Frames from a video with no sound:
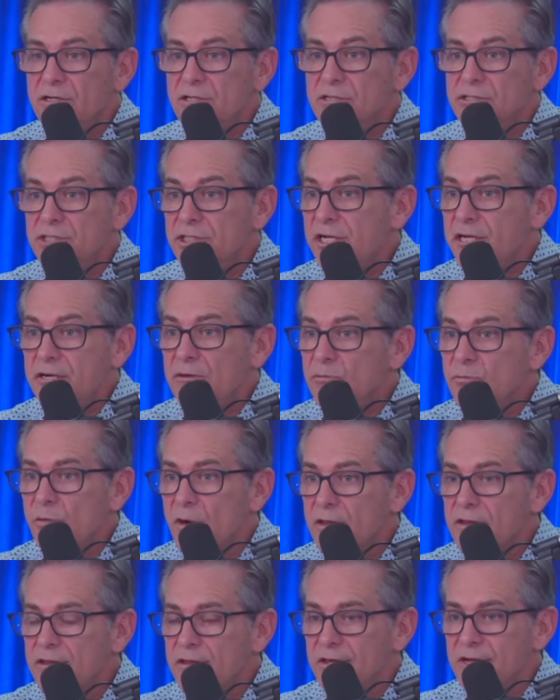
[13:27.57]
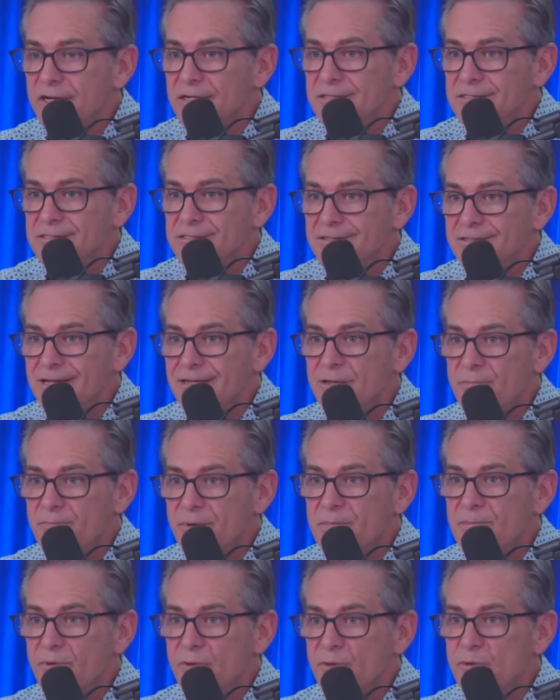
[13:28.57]
she didn't run things, that the
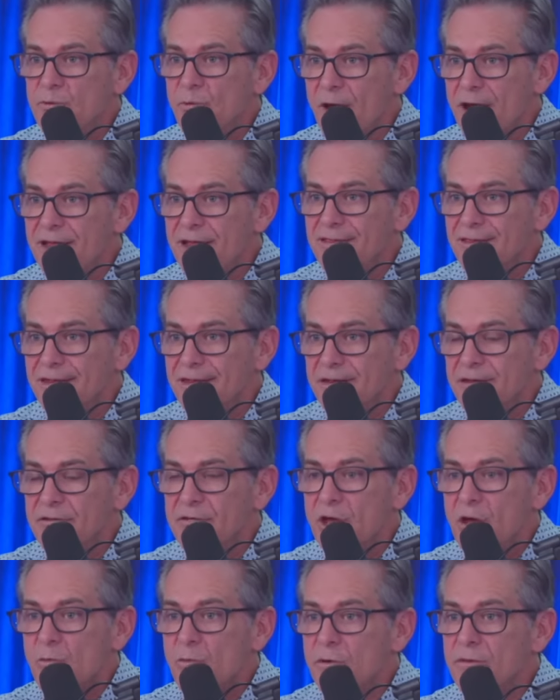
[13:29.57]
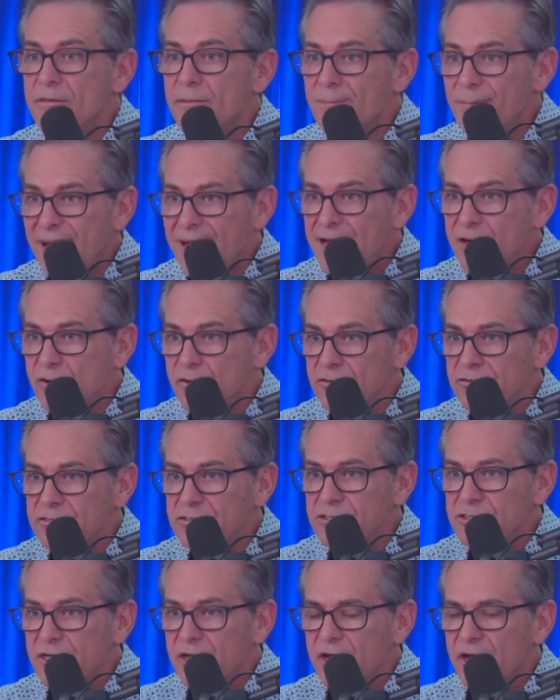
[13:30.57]
people who ran things were the
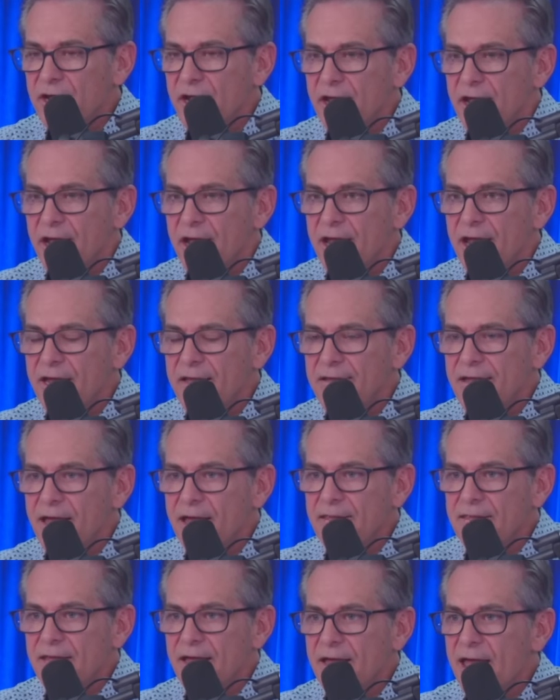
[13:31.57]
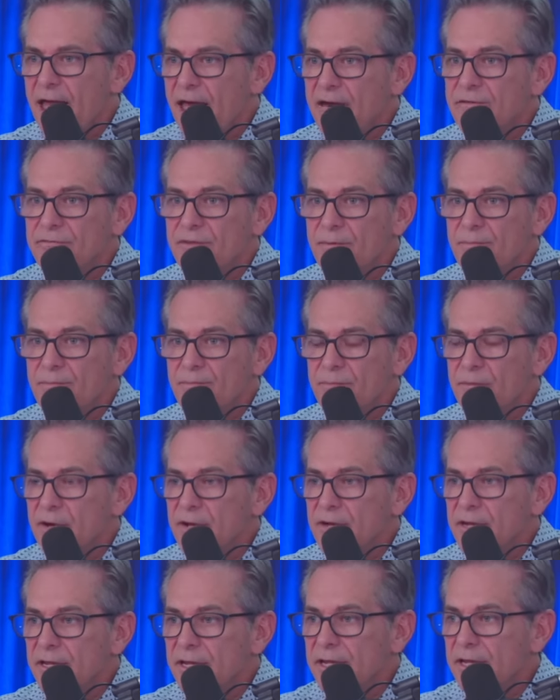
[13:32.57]
bankers, and that the head of the
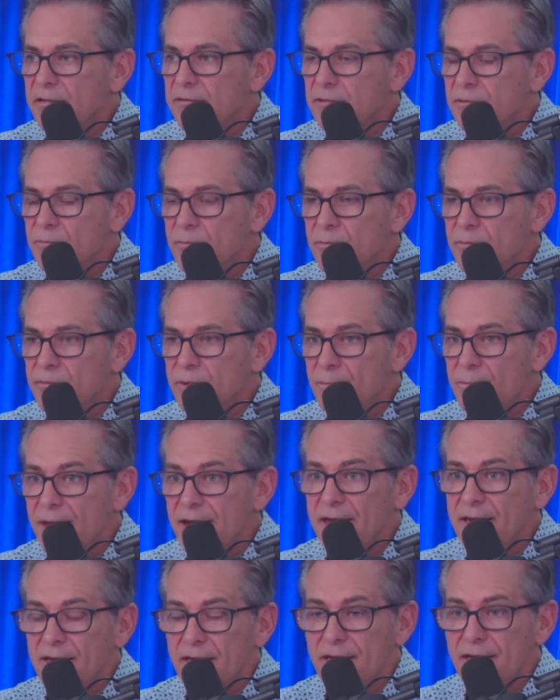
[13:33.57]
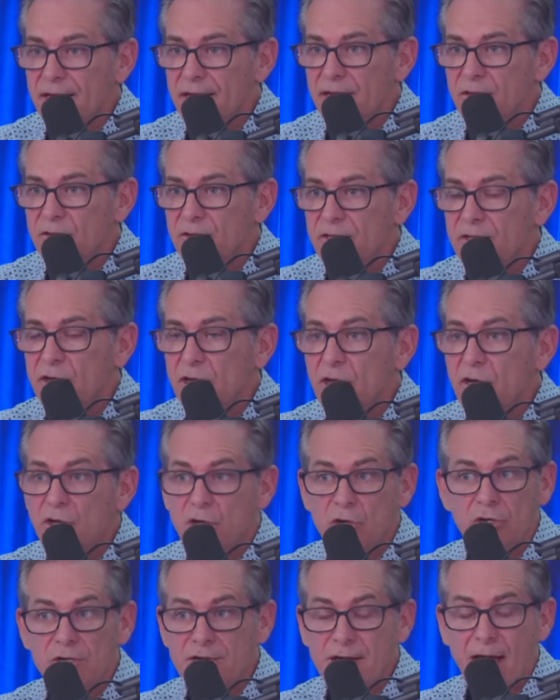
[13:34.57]
bank in England
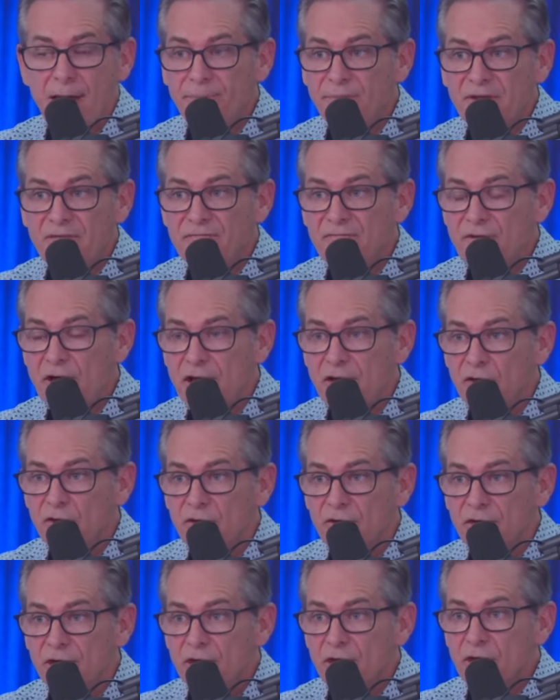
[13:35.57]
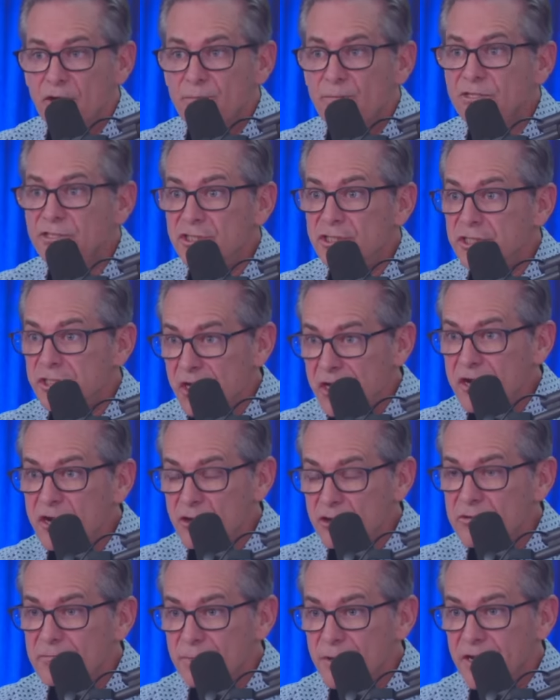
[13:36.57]
could not be fired, but she
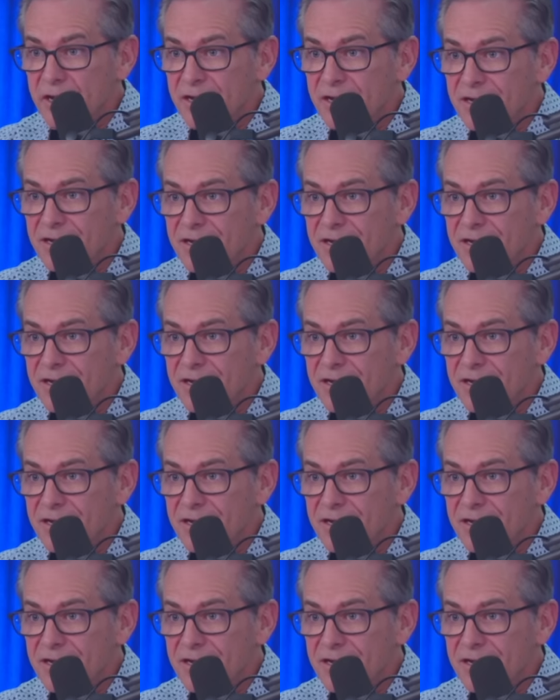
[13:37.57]
could be.